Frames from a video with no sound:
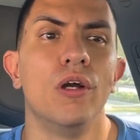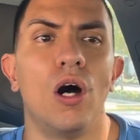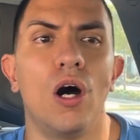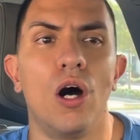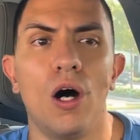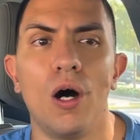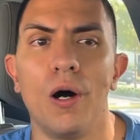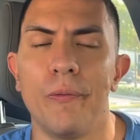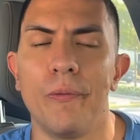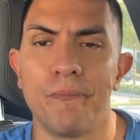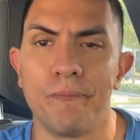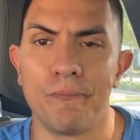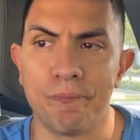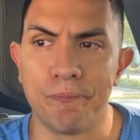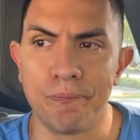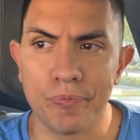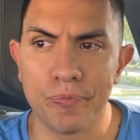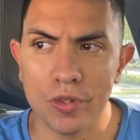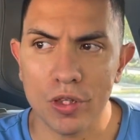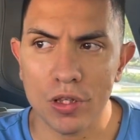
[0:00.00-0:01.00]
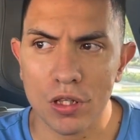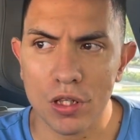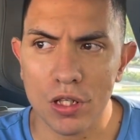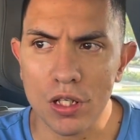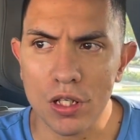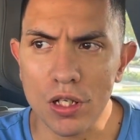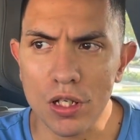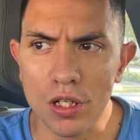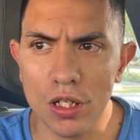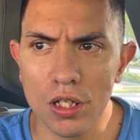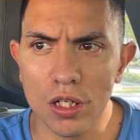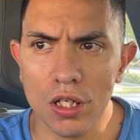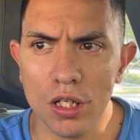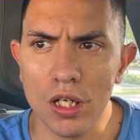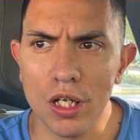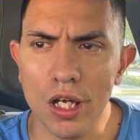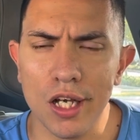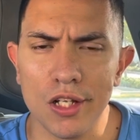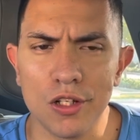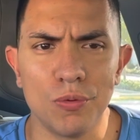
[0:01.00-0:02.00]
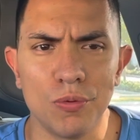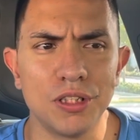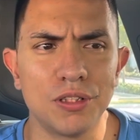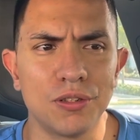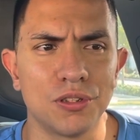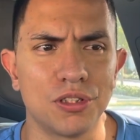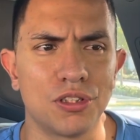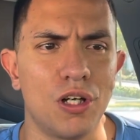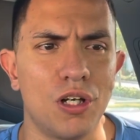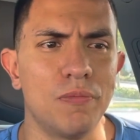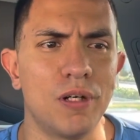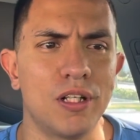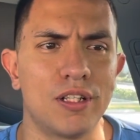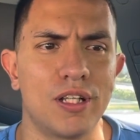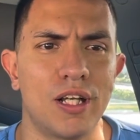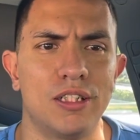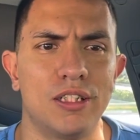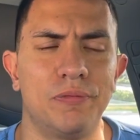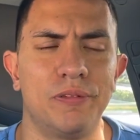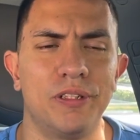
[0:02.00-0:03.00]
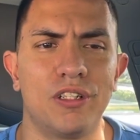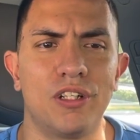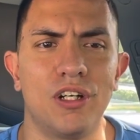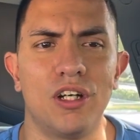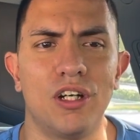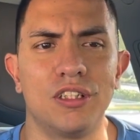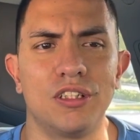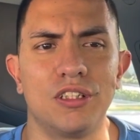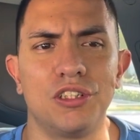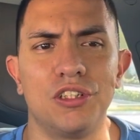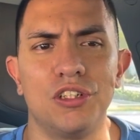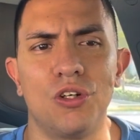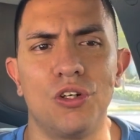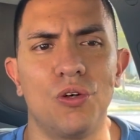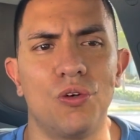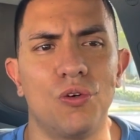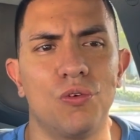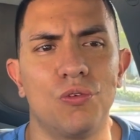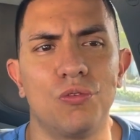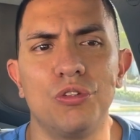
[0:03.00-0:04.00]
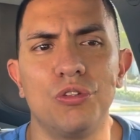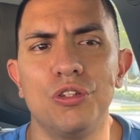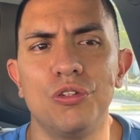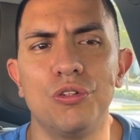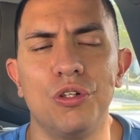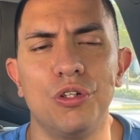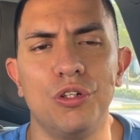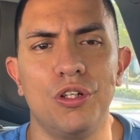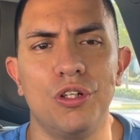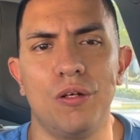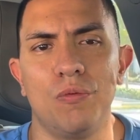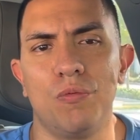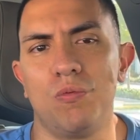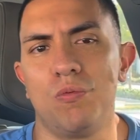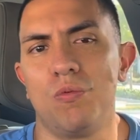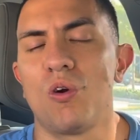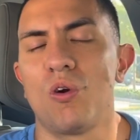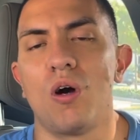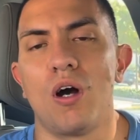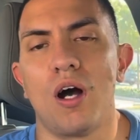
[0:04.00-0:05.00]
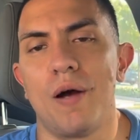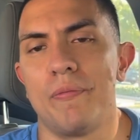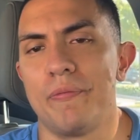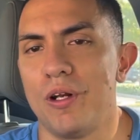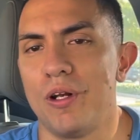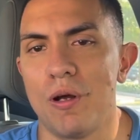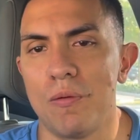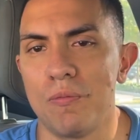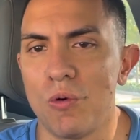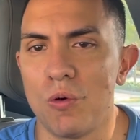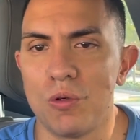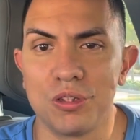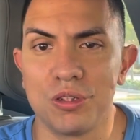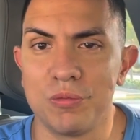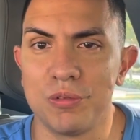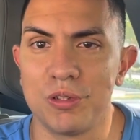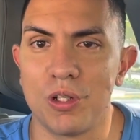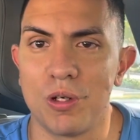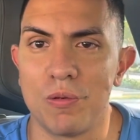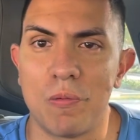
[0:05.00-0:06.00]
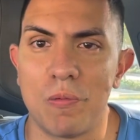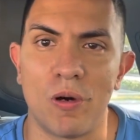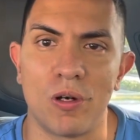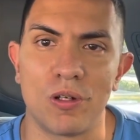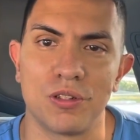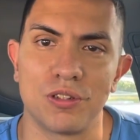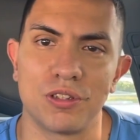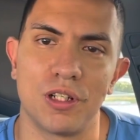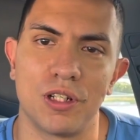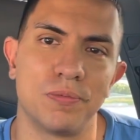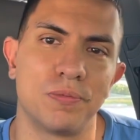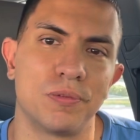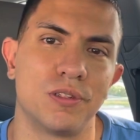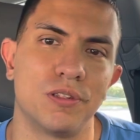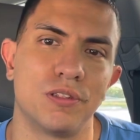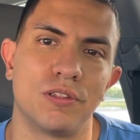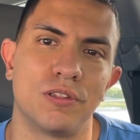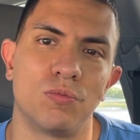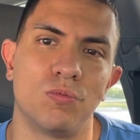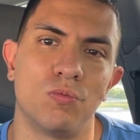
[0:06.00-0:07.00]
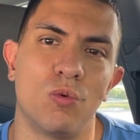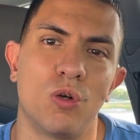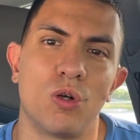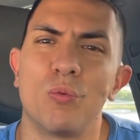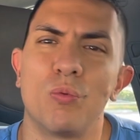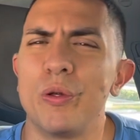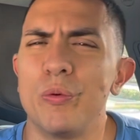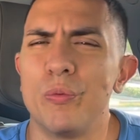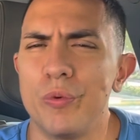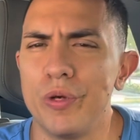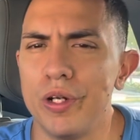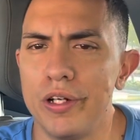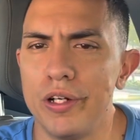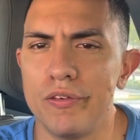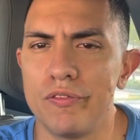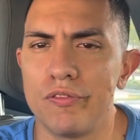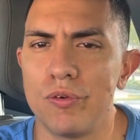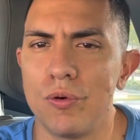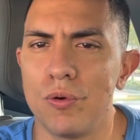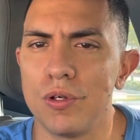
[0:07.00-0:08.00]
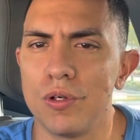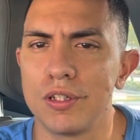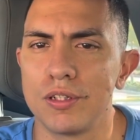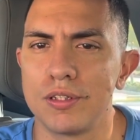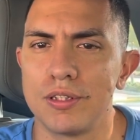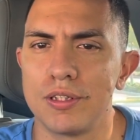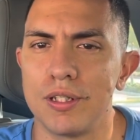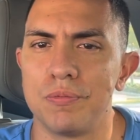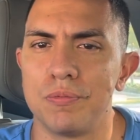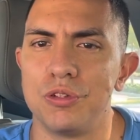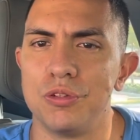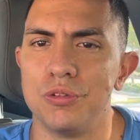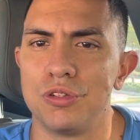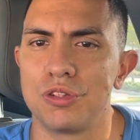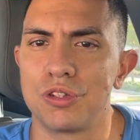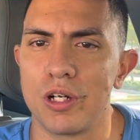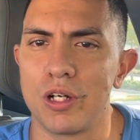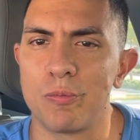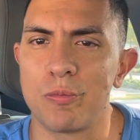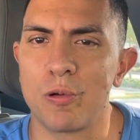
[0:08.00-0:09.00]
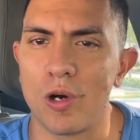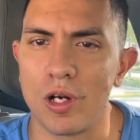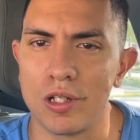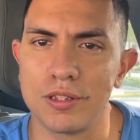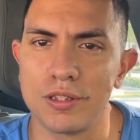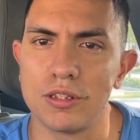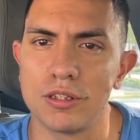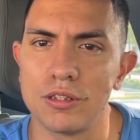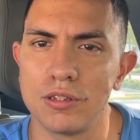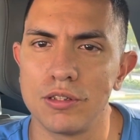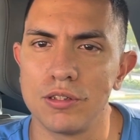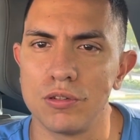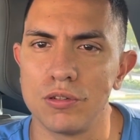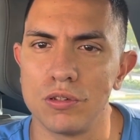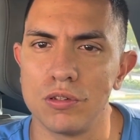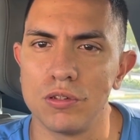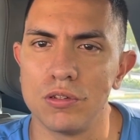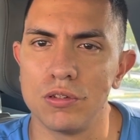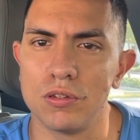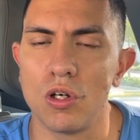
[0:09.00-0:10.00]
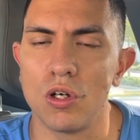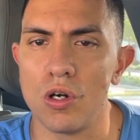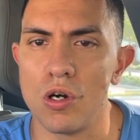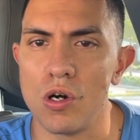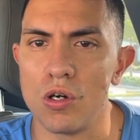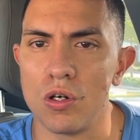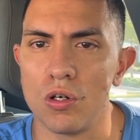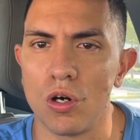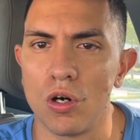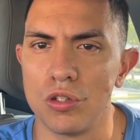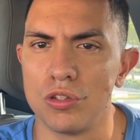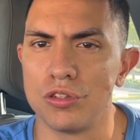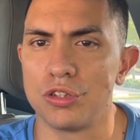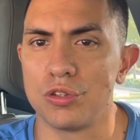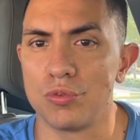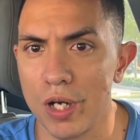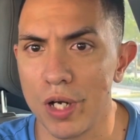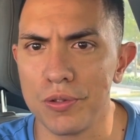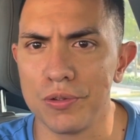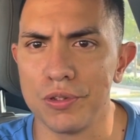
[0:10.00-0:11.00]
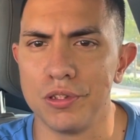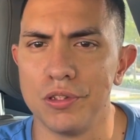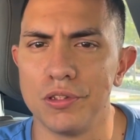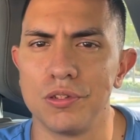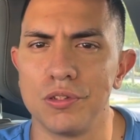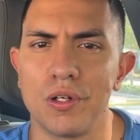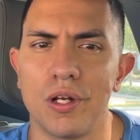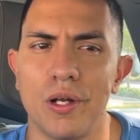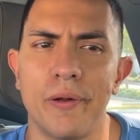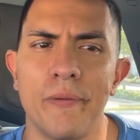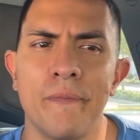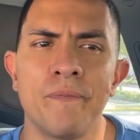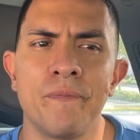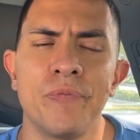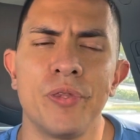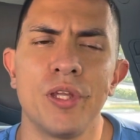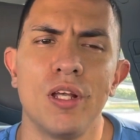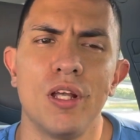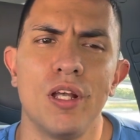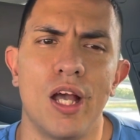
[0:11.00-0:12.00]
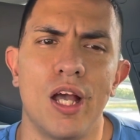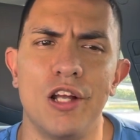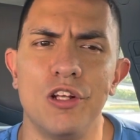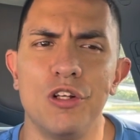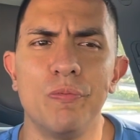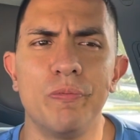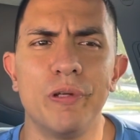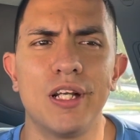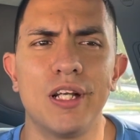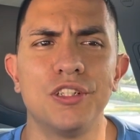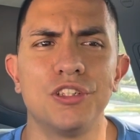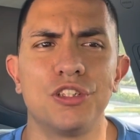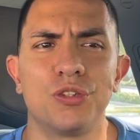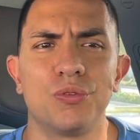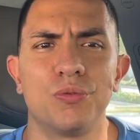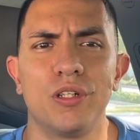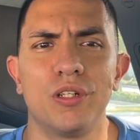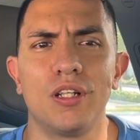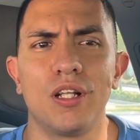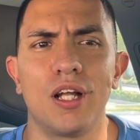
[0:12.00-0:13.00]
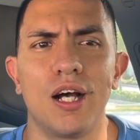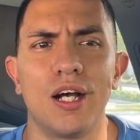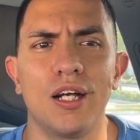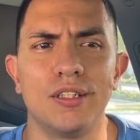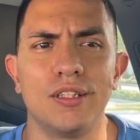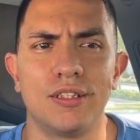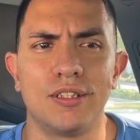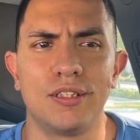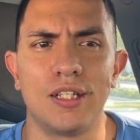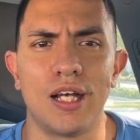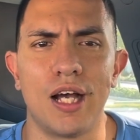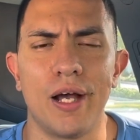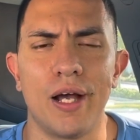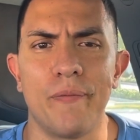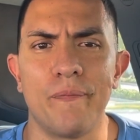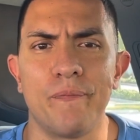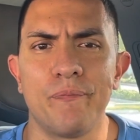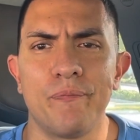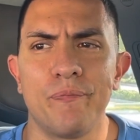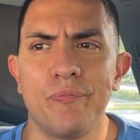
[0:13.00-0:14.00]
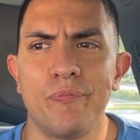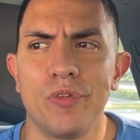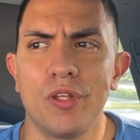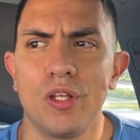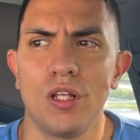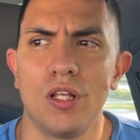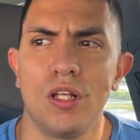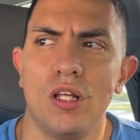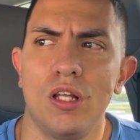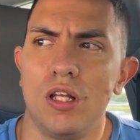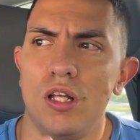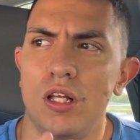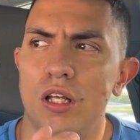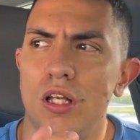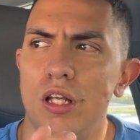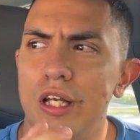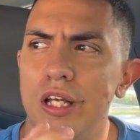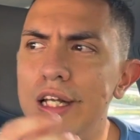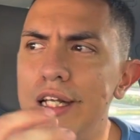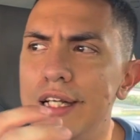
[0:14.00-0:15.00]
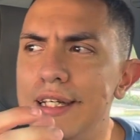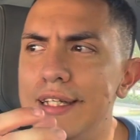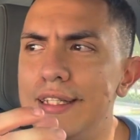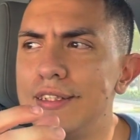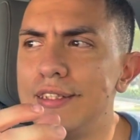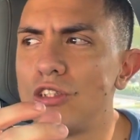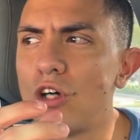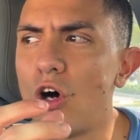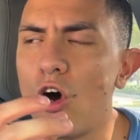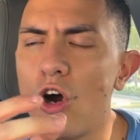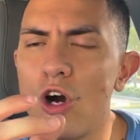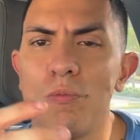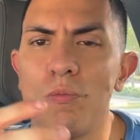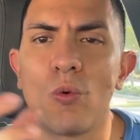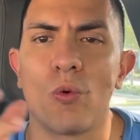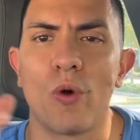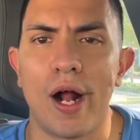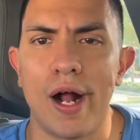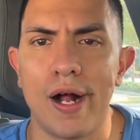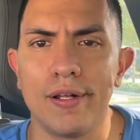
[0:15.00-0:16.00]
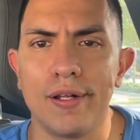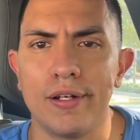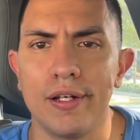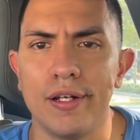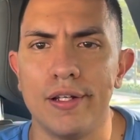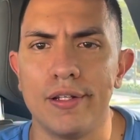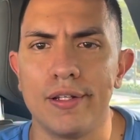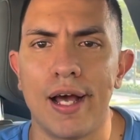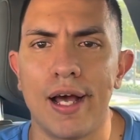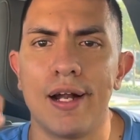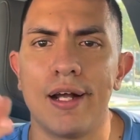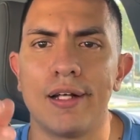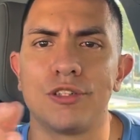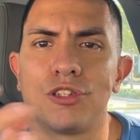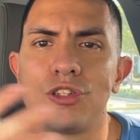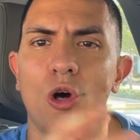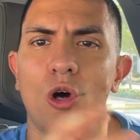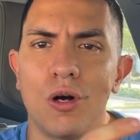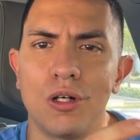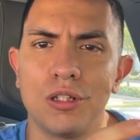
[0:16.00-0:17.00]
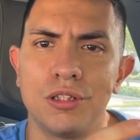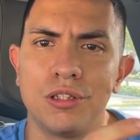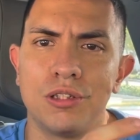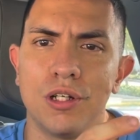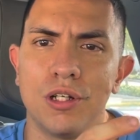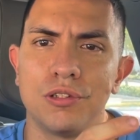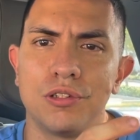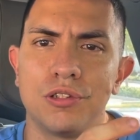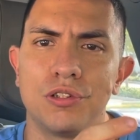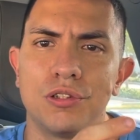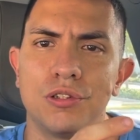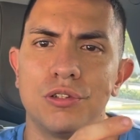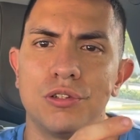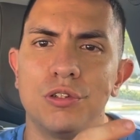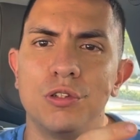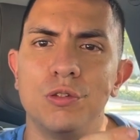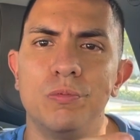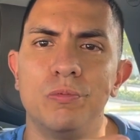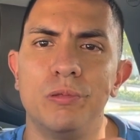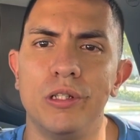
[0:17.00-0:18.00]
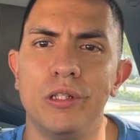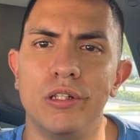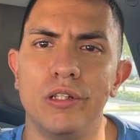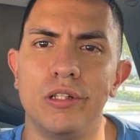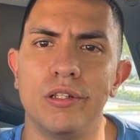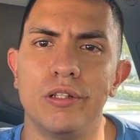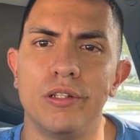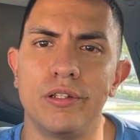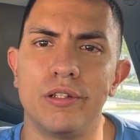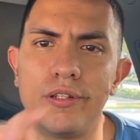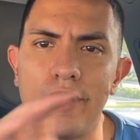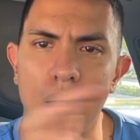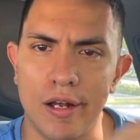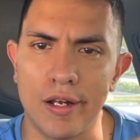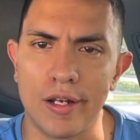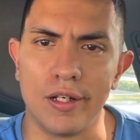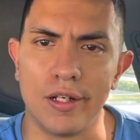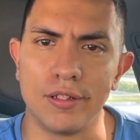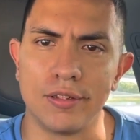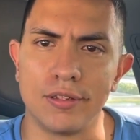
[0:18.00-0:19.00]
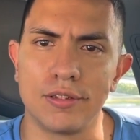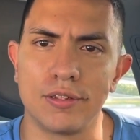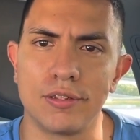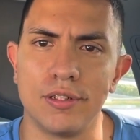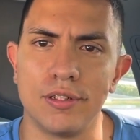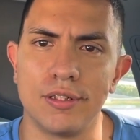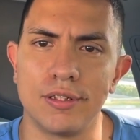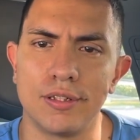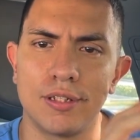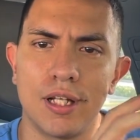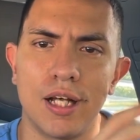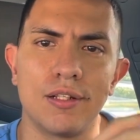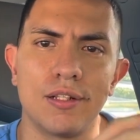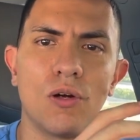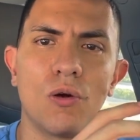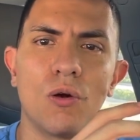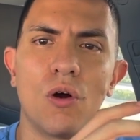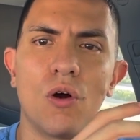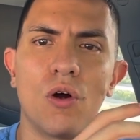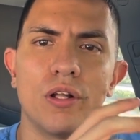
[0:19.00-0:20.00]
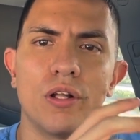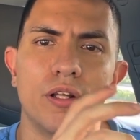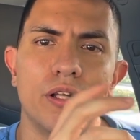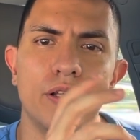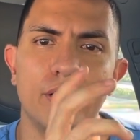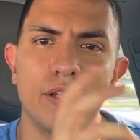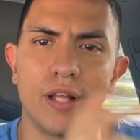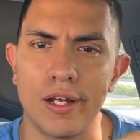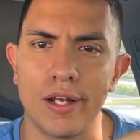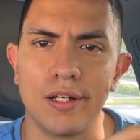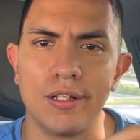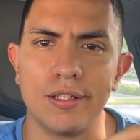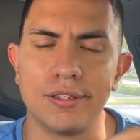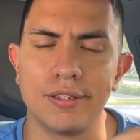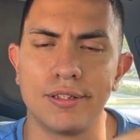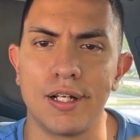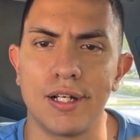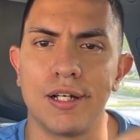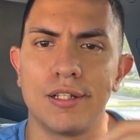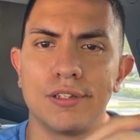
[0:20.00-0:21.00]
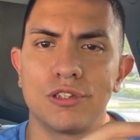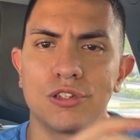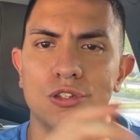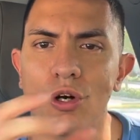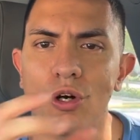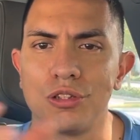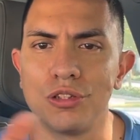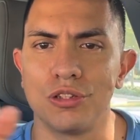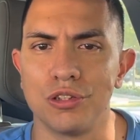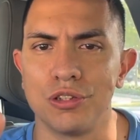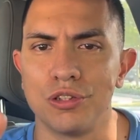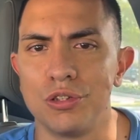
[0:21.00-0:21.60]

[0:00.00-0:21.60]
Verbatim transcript: Um, and the reason I was talking about that is because, you know, you, you we're, I mean, I'm always going to be talking about modern times because what are we reading for except to try to process the, uh, our, our surroundings, right? And you begin to realize that it is our morality that has caused us to be decadent. It is not uh, the decadence that has caused us